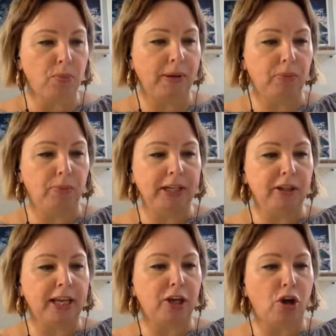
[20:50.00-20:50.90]
where
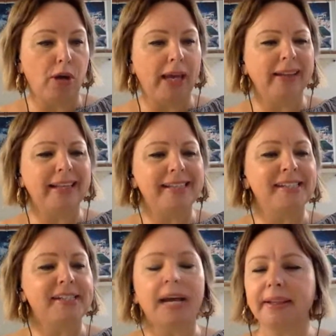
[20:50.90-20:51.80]
do they go? How do they
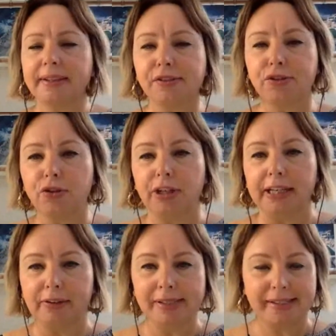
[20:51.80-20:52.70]
start this journey,
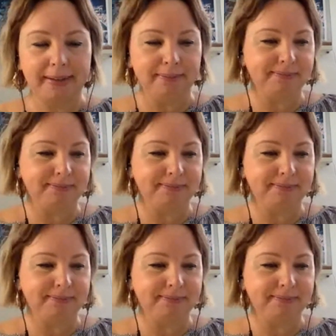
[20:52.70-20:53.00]
Chrissie?